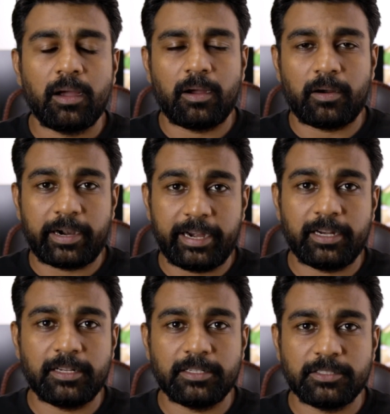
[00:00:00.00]
Alright,
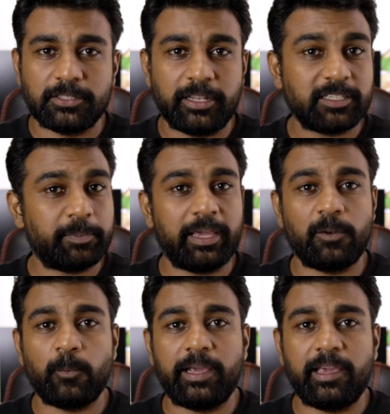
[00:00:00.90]
so let's
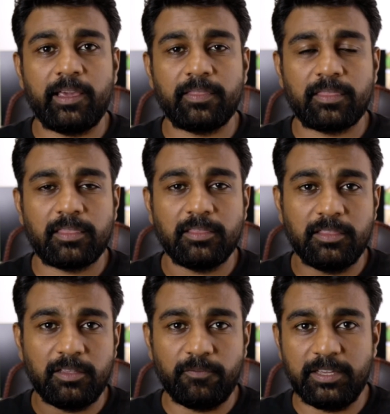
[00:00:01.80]
begin with
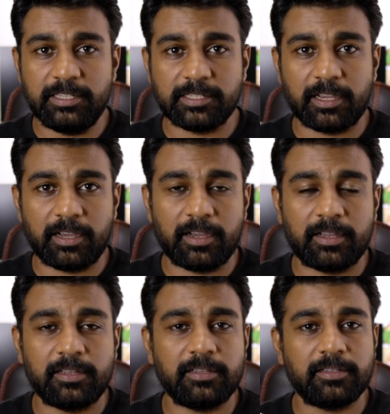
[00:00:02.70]
the
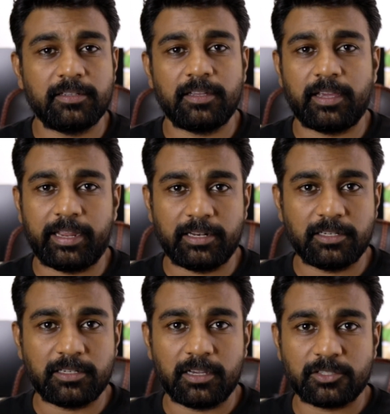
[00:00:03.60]
visa
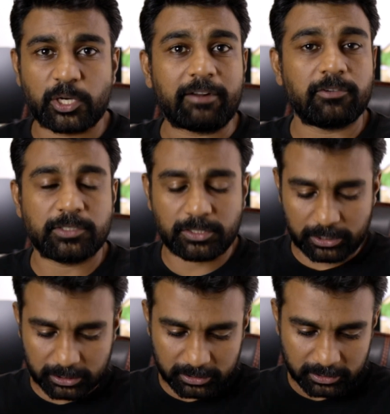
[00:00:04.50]
and travel
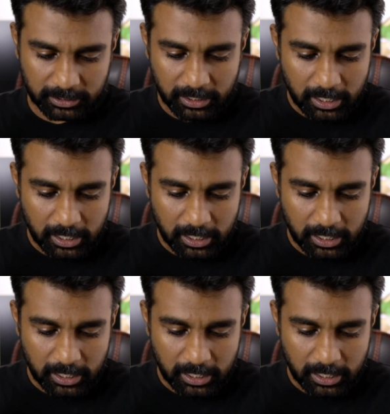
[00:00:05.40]
restrictions.